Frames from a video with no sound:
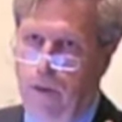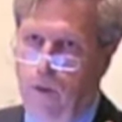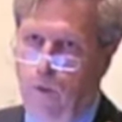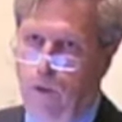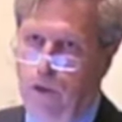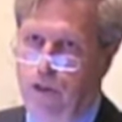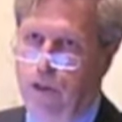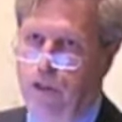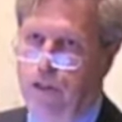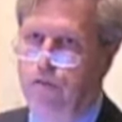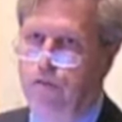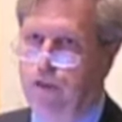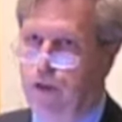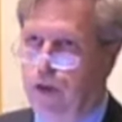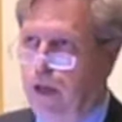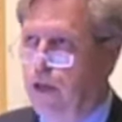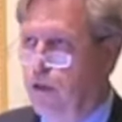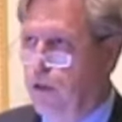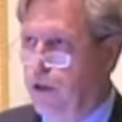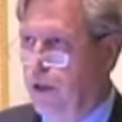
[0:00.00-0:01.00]
which is
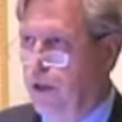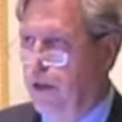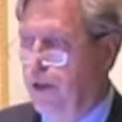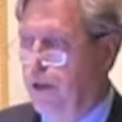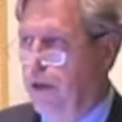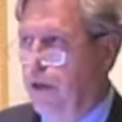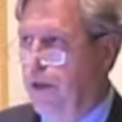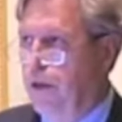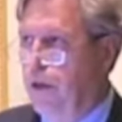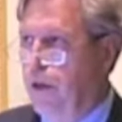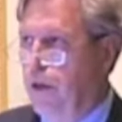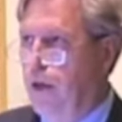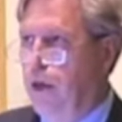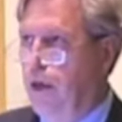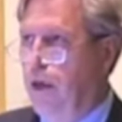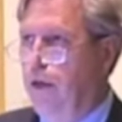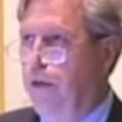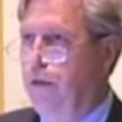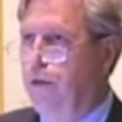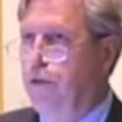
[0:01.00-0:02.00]
very good.
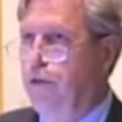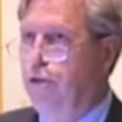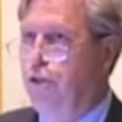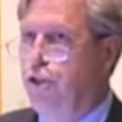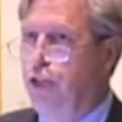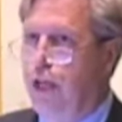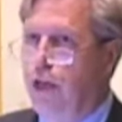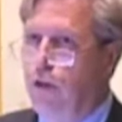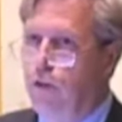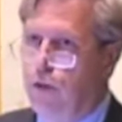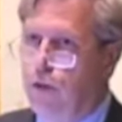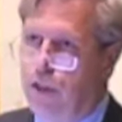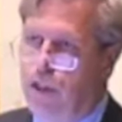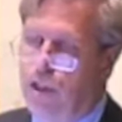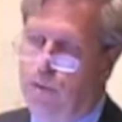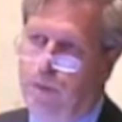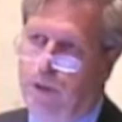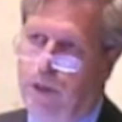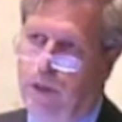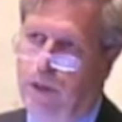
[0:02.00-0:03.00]
Generally
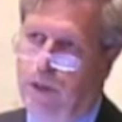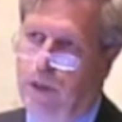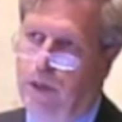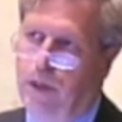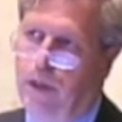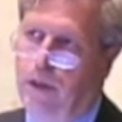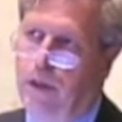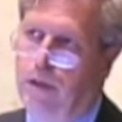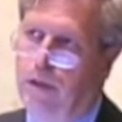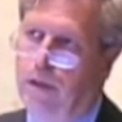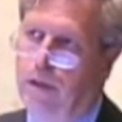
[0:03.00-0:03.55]
speaking,